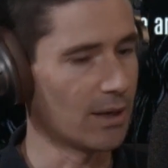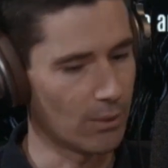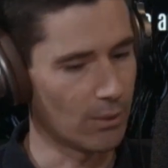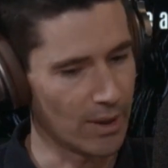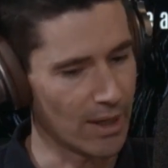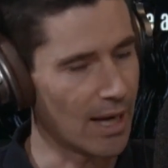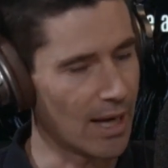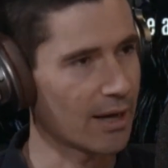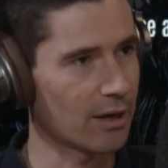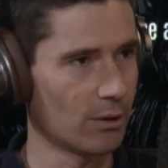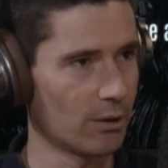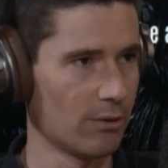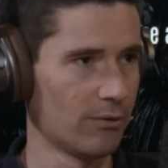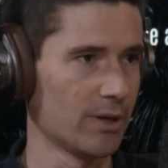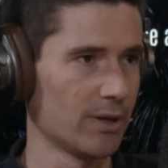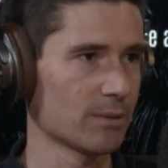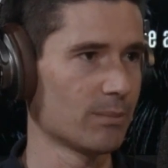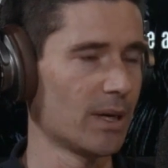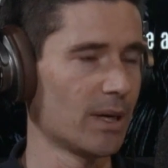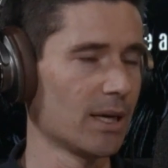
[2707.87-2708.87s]
We are going to
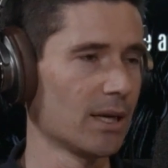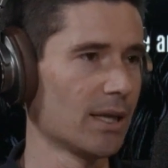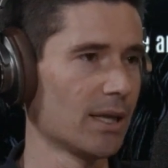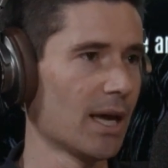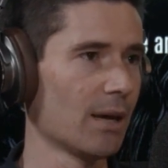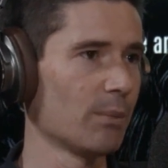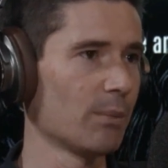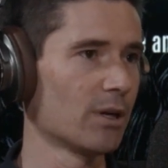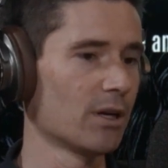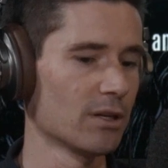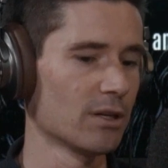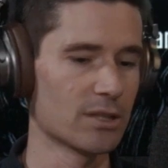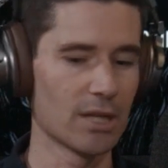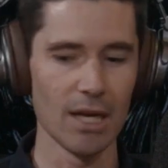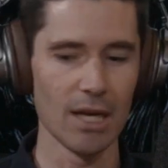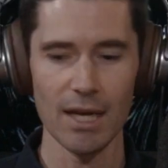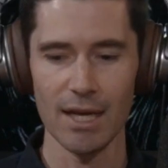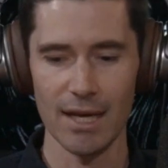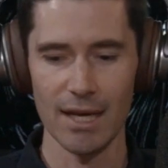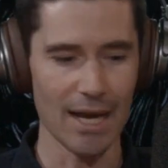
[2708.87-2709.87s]
invest money in that because
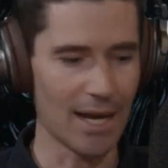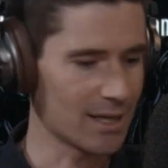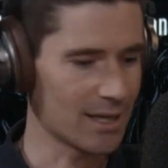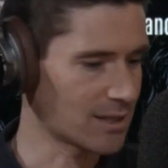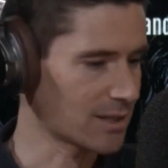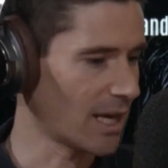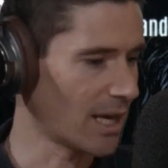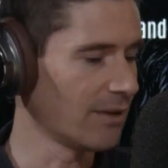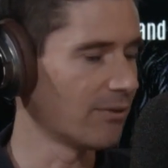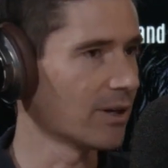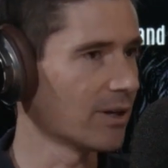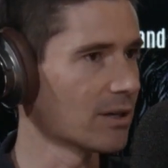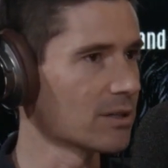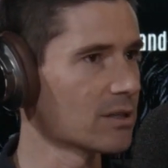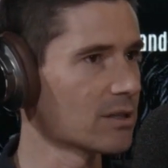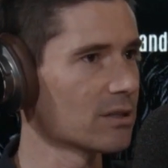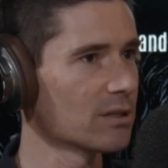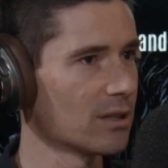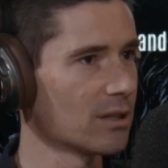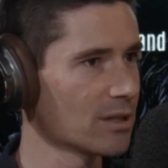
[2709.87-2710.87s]
it has
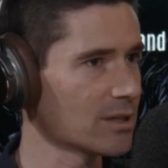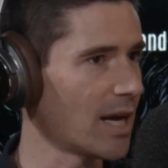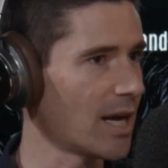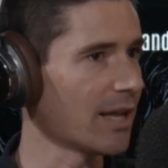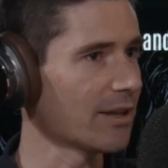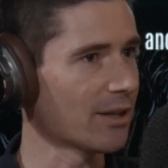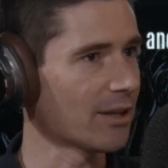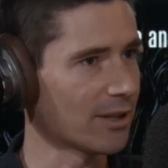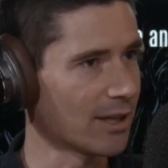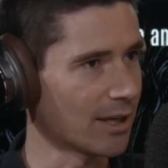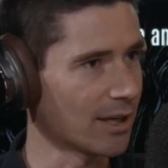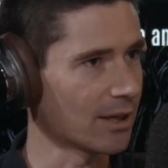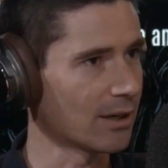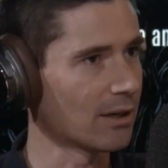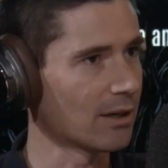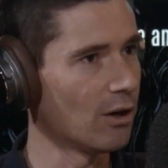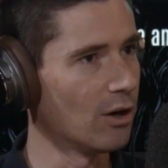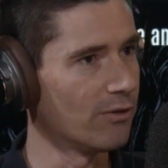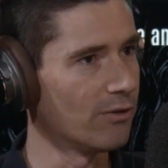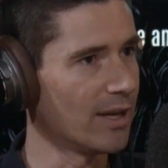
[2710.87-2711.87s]
savings to this other thing
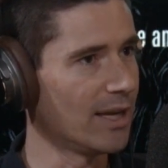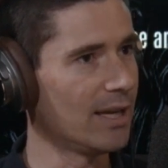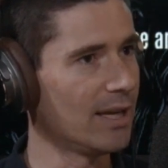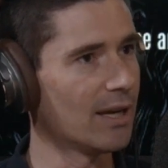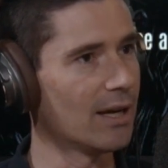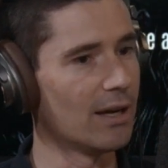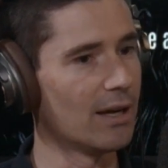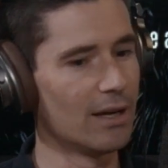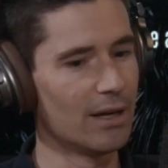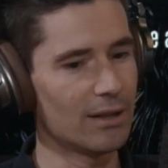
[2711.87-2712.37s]
over here